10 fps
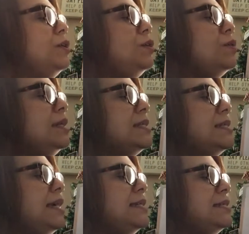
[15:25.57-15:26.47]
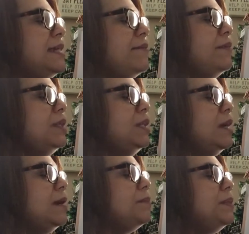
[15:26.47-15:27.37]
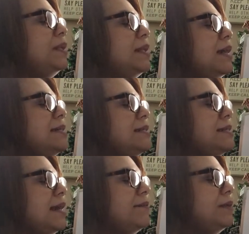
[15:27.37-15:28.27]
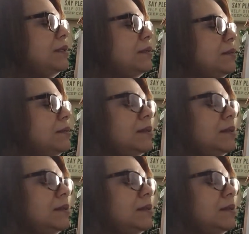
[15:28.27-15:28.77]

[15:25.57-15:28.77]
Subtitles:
You can say 7 plus 7.